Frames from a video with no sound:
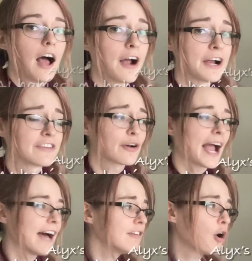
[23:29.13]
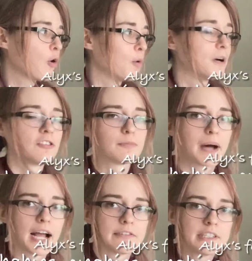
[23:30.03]
All right, so I have a whole bunch of
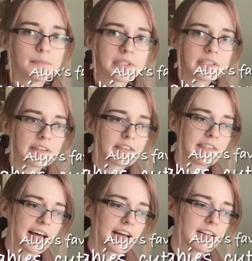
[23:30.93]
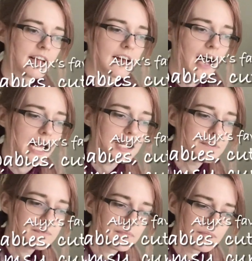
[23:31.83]
pirate books that
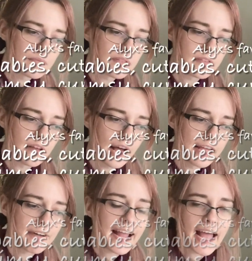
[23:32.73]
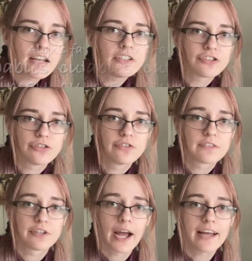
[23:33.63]
if I had to choose,
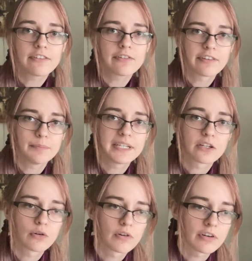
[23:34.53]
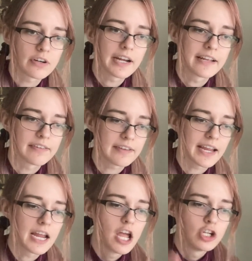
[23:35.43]
if you had to sit me in a corner and
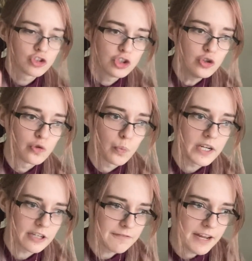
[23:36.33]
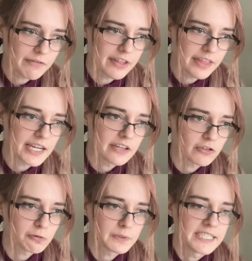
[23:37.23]
say, choose what your favorite thing is
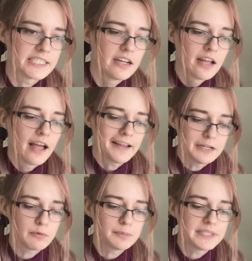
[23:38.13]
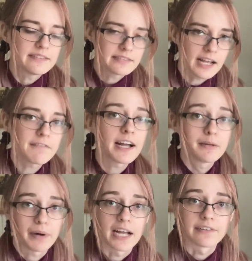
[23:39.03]
to read, it would be sci-fi
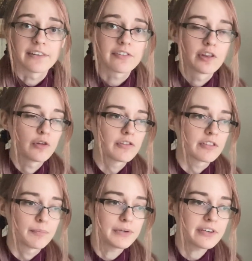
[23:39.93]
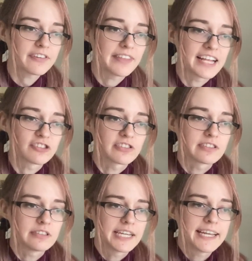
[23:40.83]
and pirates. Those are the books that
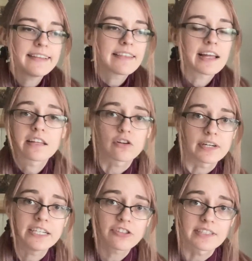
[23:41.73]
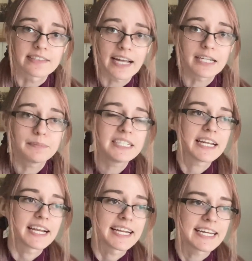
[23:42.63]
just hit that little itch inside me,
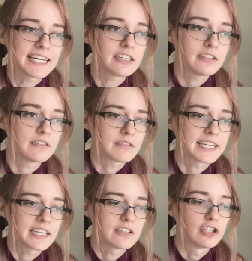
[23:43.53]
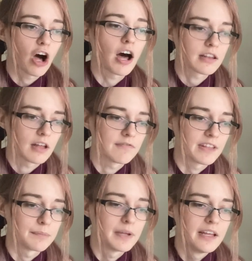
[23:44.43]
and I can't like not love
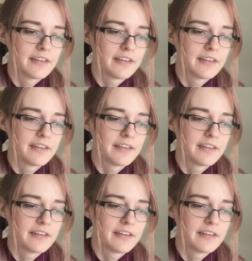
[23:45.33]
them.